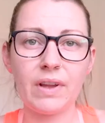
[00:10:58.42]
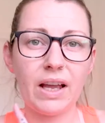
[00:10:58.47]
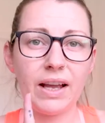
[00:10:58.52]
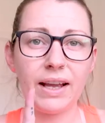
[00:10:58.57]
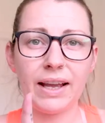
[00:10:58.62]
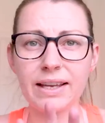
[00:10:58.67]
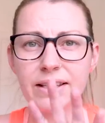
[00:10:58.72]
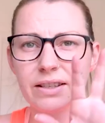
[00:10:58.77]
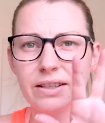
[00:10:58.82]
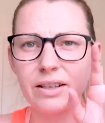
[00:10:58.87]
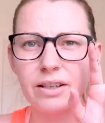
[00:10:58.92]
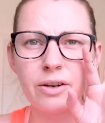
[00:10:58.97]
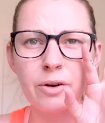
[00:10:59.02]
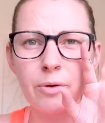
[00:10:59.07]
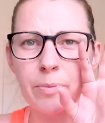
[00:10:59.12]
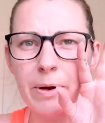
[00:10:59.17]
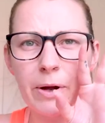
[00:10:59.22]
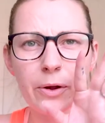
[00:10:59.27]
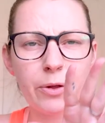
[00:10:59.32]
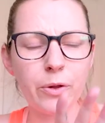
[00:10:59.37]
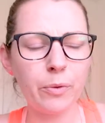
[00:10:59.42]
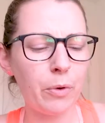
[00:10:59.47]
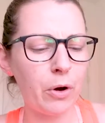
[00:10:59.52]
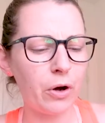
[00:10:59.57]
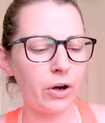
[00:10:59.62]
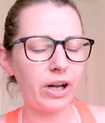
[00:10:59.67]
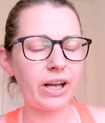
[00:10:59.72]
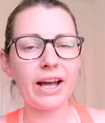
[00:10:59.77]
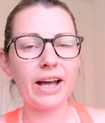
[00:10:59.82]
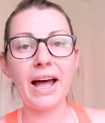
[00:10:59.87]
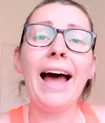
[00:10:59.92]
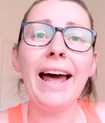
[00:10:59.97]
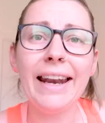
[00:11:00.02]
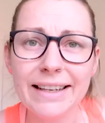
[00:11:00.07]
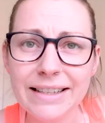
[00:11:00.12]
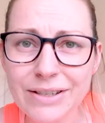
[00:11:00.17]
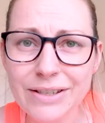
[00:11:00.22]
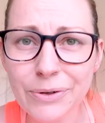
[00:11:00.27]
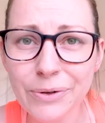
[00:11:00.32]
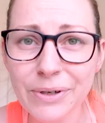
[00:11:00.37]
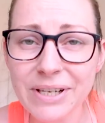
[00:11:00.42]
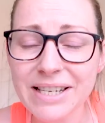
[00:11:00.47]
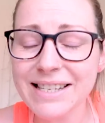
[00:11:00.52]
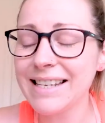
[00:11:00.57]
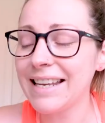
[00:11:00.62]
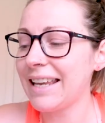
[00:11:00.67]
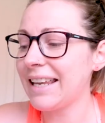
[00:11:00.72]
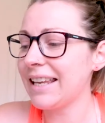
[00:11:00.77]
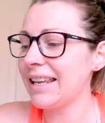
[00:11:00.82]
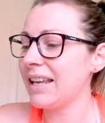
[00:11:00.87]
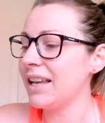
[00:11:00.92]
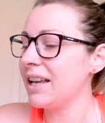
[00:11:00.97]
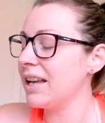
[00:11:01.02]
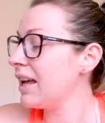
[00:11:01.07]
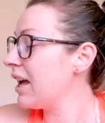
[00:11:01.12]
Okay, so you're a bit on the wonk and it's noisy.